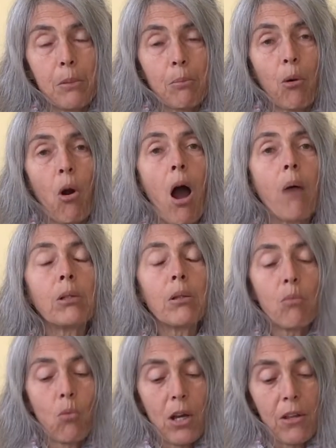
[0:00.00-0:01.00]

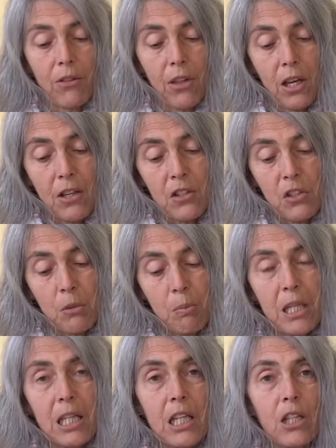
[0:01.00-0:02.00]
problem with
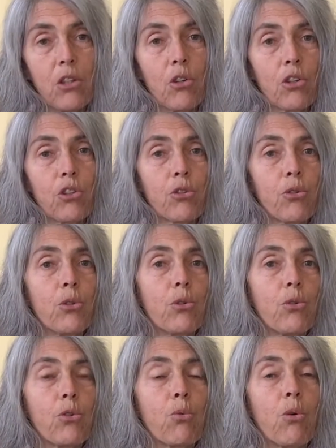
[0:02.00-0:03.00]
speaking your
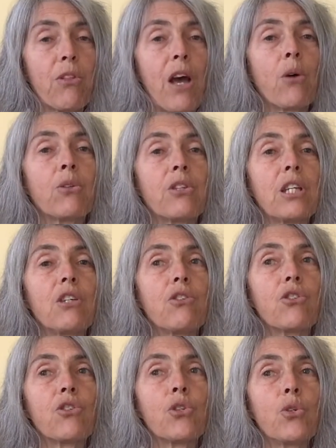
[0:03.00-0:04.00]
truth without
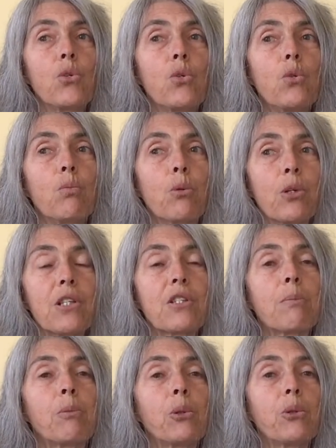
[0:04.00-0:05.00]
these two
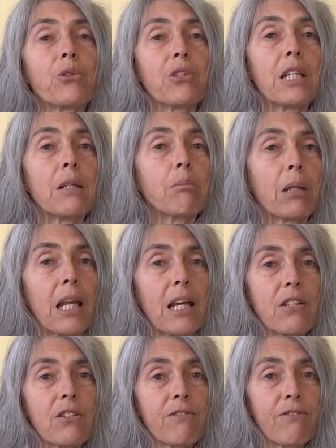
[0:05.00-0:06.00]
principles in
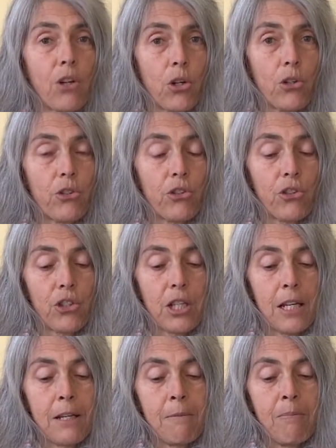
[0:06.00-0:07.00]
place first
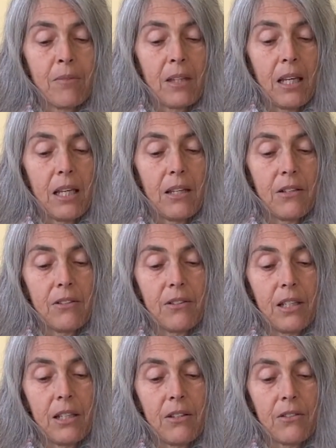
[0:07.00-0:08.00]

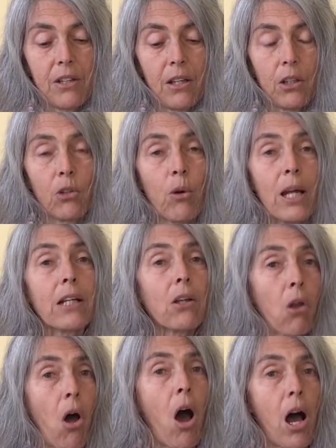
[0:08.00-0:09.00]
is a great
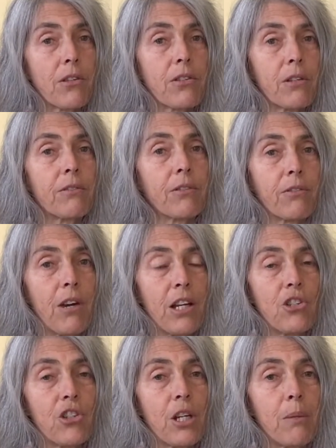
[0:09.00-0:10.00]
loss of a
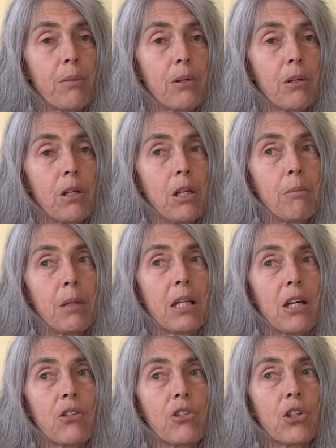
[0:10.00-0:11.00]
friendship,
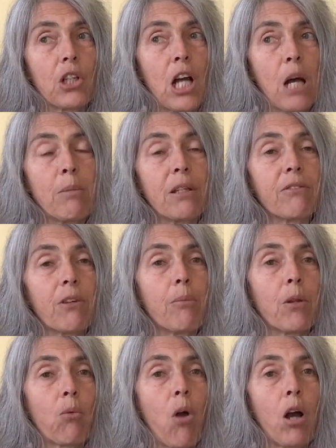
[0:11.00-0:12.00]
because you're coming
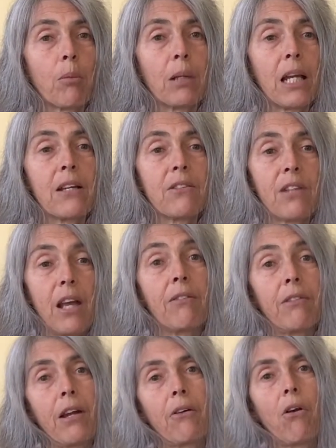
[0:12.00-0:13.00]
from the wrong place
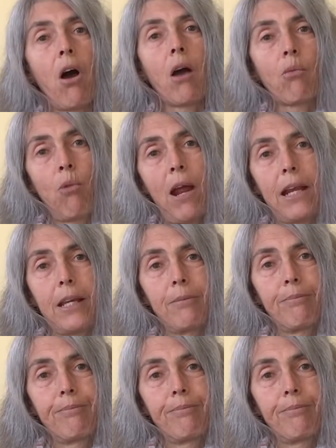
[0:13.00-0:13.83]
and they're not ready.